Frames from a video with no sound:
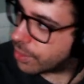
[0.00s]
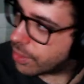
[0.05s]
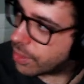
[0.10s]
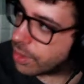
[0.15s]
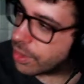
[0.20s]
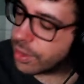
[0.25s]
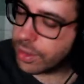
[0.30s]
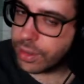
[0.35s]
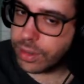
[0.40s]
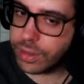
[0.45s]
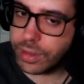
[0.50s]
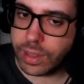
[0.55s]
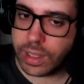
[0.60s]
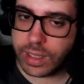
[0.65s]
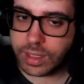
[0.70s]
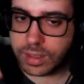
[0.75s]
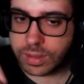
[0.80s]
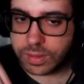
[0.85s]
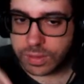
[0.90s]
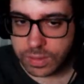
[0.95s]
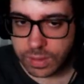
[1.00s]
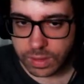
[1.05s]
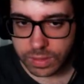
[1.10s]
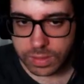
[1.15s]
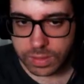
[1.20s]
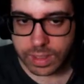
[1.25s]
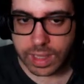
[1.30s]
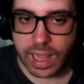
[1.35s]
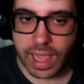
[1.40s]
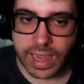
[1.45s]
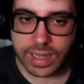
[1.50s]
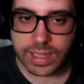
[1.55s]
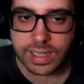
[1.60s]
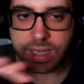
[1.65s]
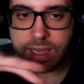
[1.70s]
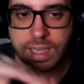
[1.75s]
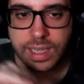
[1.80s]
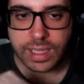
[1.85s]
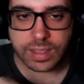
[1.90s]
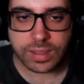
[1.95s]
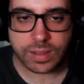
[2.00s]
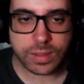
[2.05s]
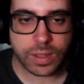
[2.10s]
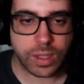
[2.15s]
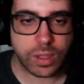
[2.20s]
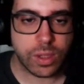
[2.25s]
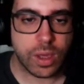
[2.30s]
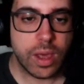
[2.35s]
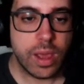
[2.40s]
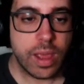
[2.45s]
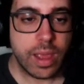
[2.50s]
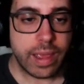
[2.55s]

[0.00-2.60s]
or like sliding and such.